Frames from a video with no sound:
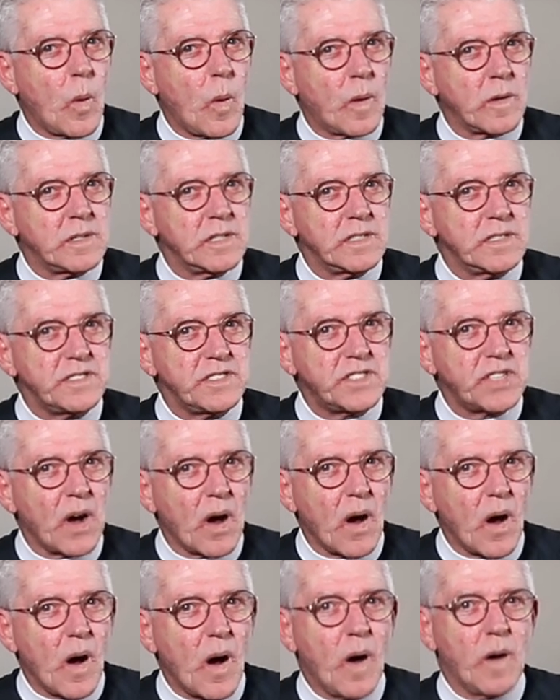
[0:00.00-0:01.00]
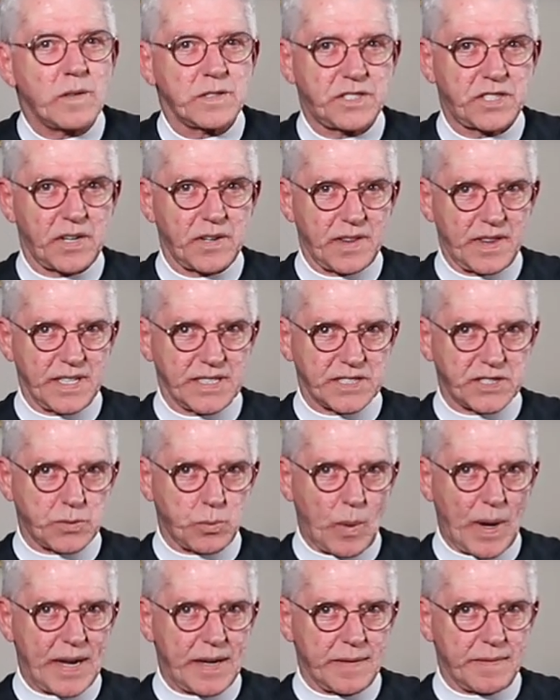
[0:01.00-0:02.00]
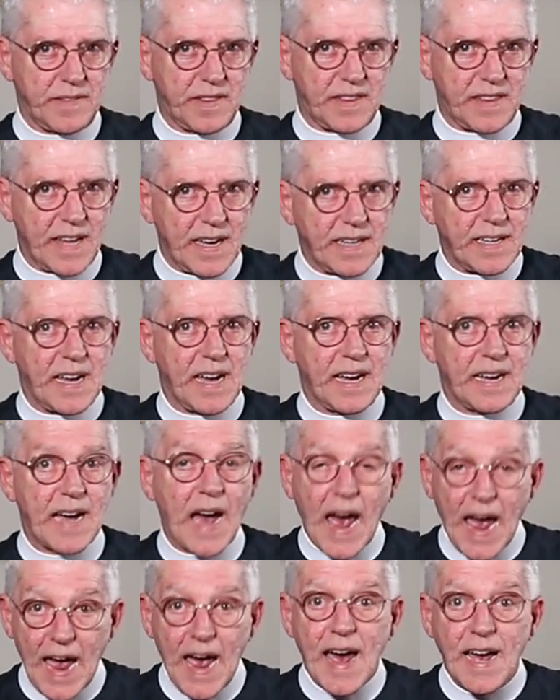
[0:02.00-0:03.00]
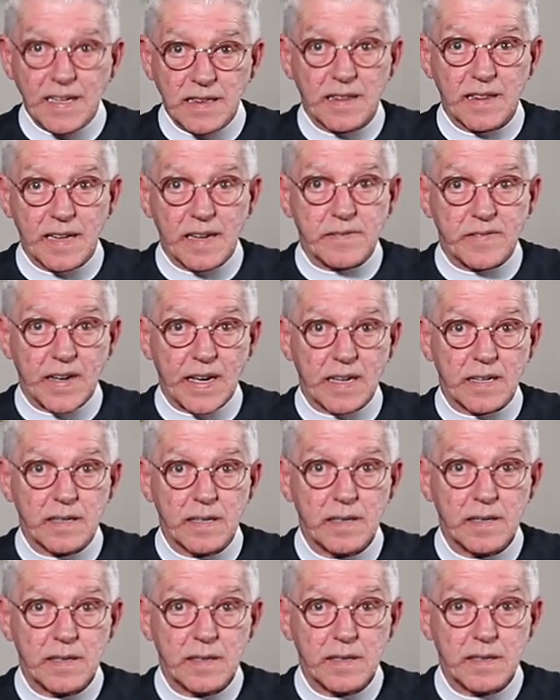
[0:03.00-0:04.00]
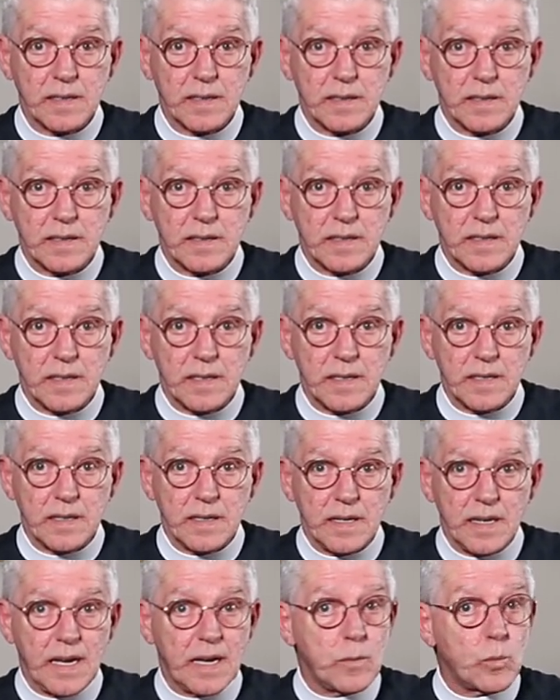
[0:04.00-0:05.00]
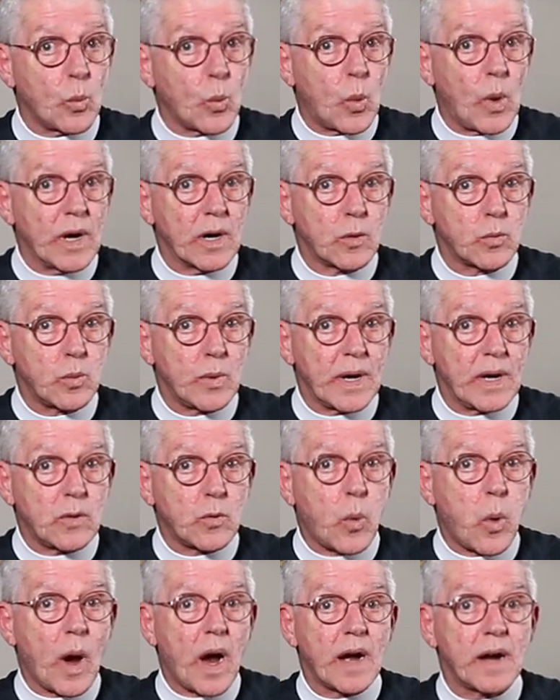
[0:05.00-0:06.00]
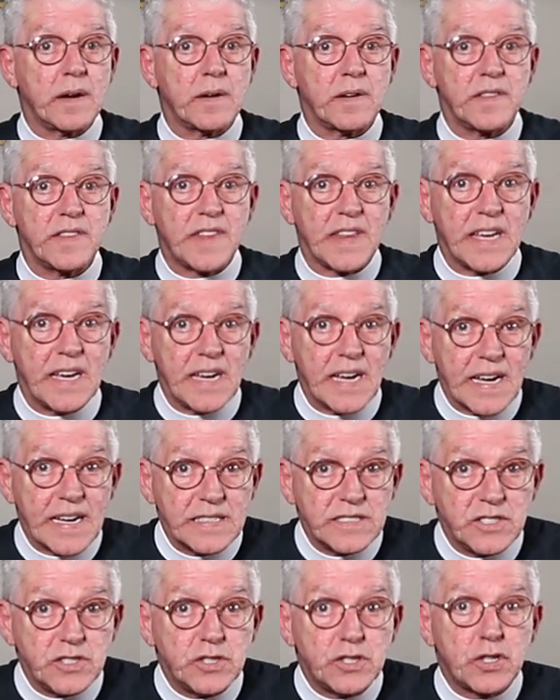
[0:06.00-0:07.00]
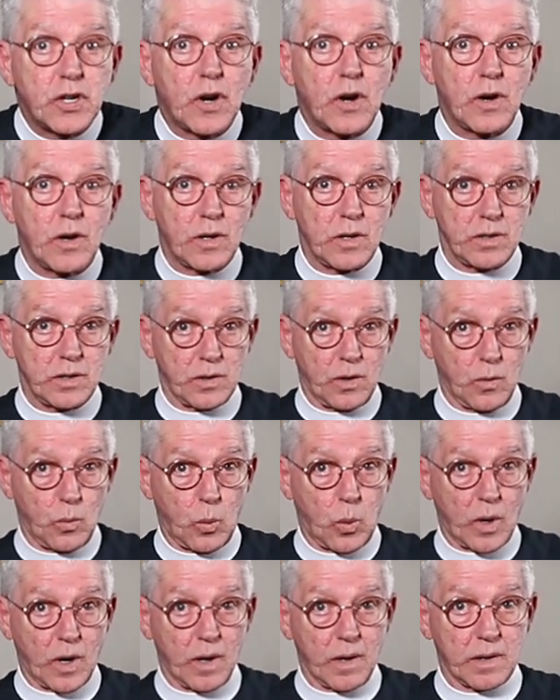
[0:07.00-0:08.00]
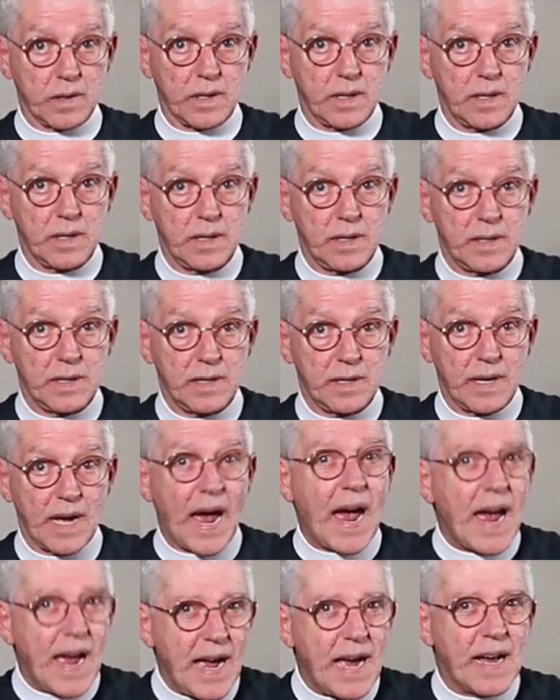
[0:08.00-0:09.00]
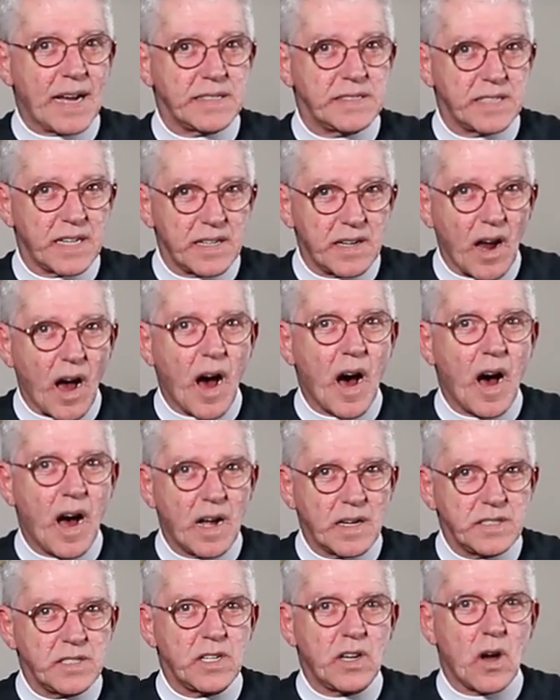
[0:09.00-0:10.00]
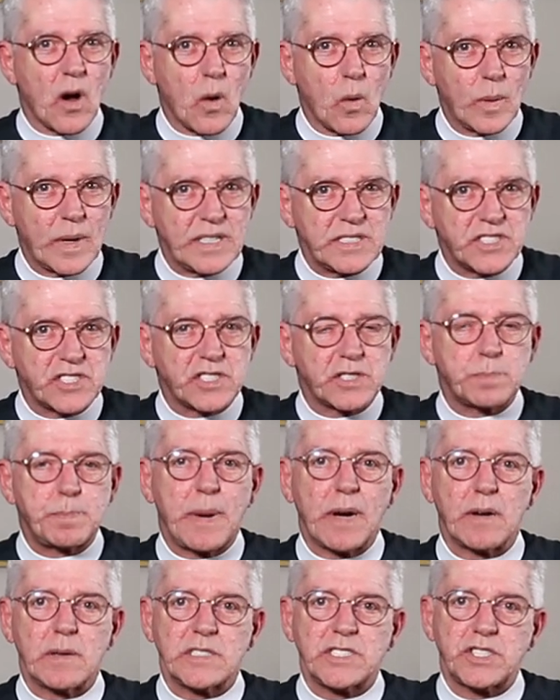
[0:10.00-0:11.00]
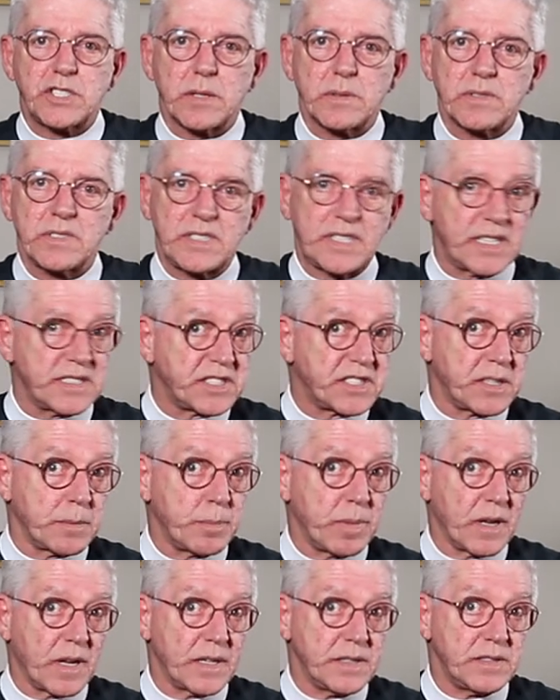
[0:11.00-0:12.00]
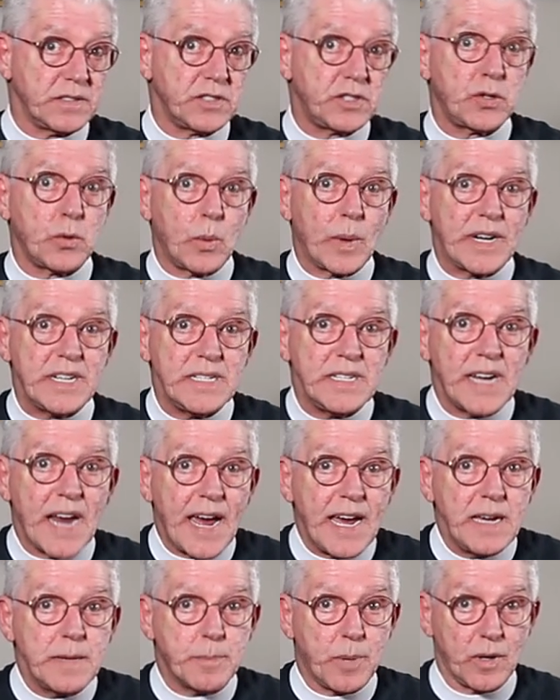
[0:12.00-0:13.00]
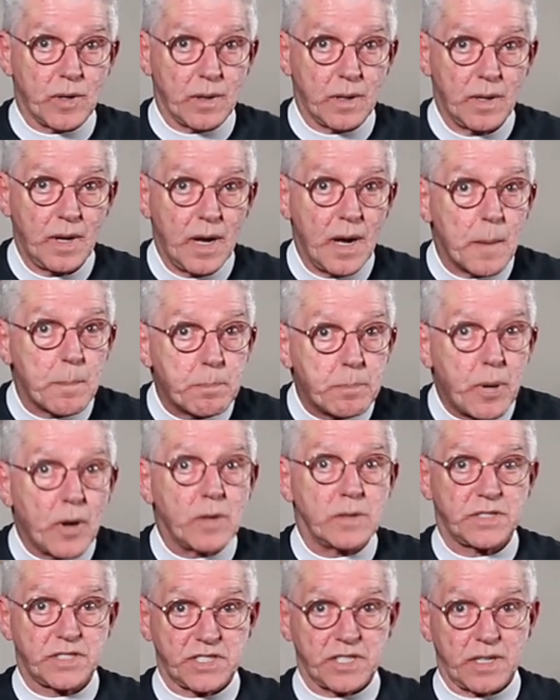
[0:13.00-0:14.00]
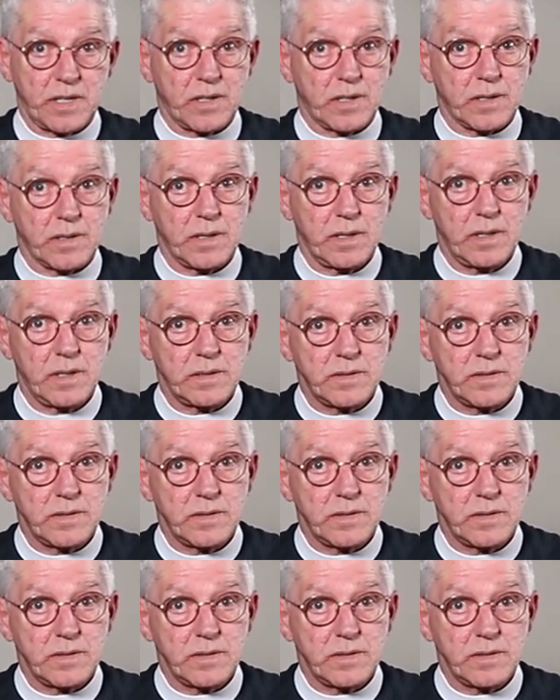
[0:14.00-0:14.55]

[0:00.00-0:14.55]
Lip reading: order to alter this way of thinking and living, it will require the internal work and an ongoing spiritual discipline to enable personal